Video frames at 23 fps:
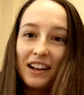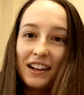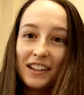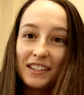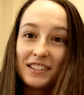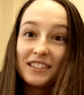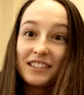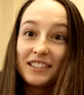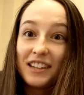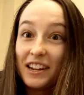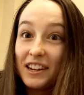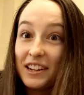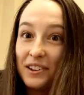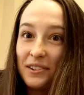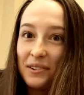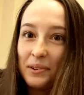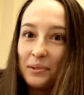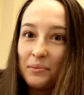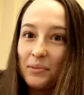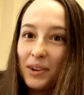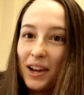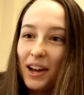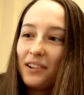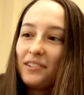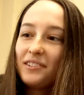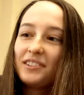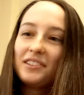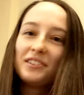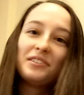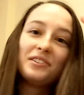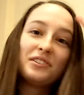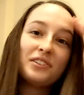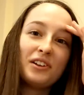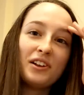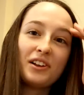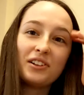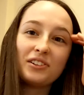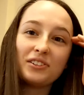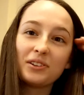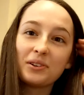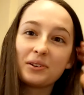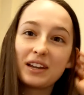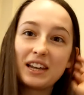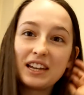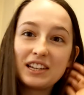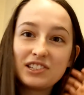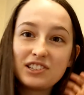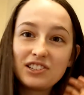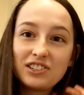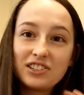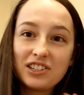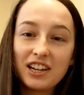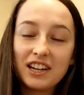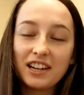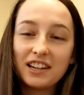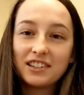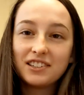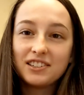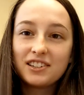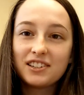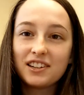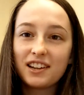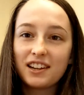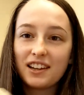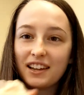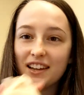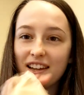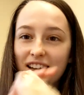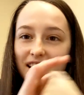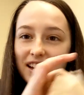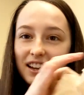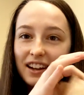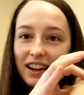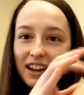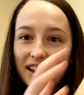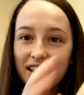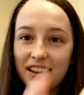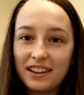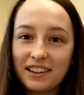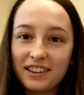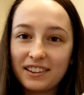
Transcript: uh, study room now. a Little location change. I